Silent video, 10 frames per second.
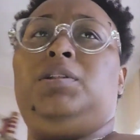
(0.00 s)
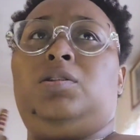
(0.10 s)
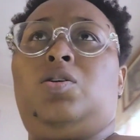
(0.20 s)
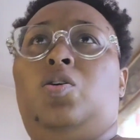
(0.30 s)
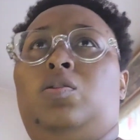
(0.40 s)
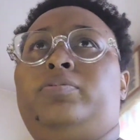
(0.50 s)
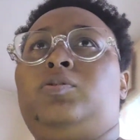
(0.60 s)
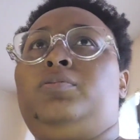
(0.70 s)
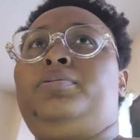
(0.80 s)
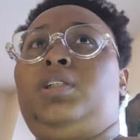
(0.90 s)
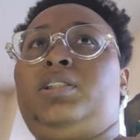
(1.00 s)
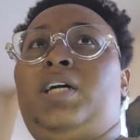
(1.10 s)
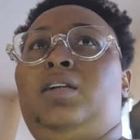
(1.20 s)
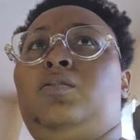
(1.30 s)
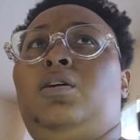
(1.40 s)
plus cold brew
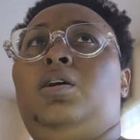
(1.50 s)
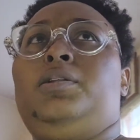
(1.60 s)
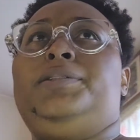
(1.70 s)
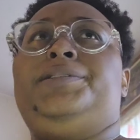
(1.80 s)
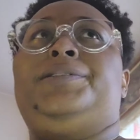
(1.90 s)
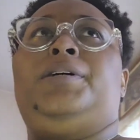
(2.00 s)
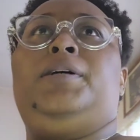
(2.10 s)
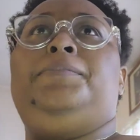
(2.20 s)
plus Adderall is